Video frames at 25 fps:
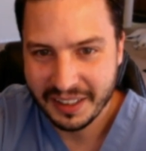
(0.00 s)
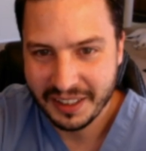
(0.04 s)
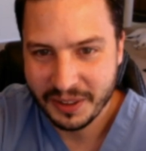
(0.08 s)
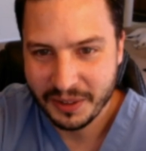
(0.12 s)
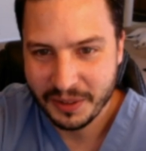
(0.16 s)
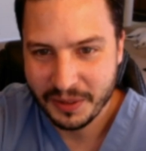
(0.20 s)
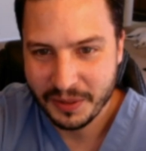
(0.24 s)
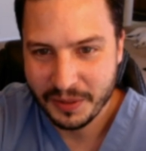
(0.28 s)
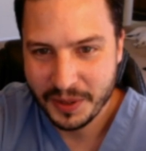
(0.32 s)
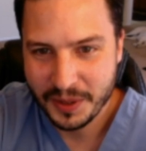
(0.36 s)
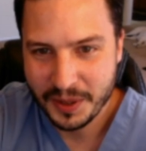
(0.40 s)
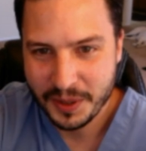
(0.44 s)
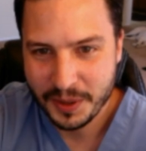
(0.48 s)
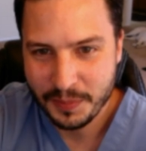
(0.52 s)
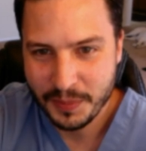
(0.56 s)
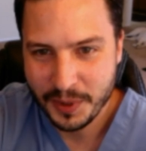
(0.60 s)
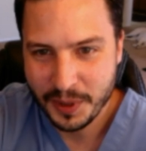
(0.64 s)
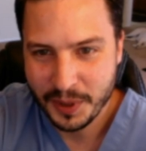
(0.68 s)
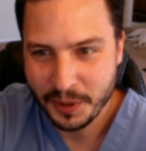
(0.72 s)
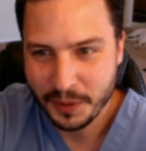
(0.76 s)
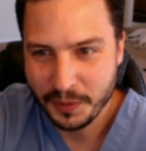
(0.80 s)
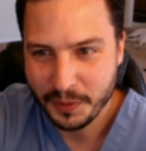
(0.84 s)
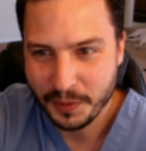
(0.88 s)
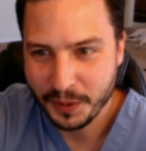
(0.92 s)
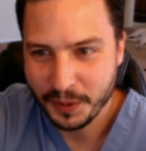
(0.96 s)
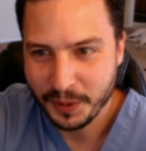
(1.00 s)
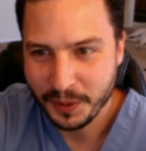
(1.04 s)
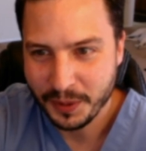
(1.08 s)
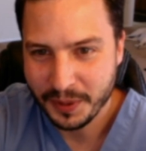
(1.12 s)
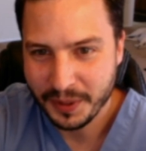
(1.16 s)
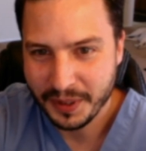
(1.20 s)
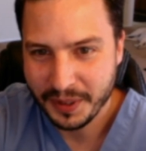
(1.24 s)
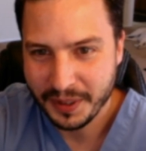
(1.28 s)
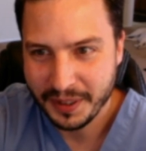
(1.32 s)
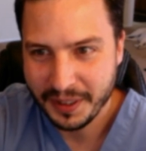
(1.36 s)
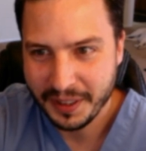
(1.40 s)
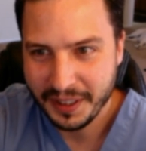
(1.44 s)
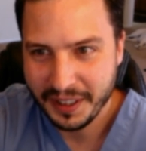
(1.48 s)
which is beautiful.
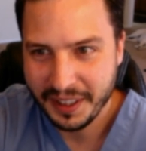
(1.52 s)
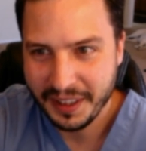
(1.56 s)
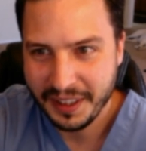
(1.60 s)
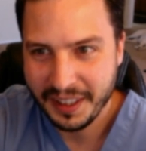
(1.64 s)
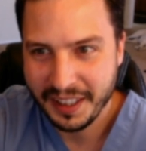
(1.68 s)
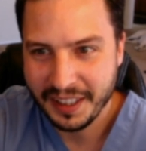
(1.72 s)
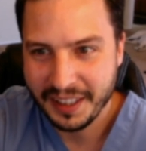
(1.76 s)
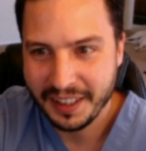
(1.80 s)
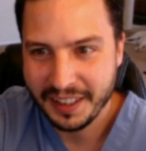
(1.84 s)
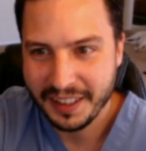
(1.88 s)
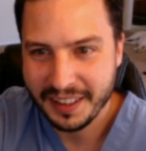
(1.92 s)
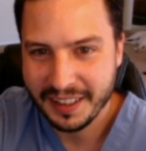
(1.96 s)
And then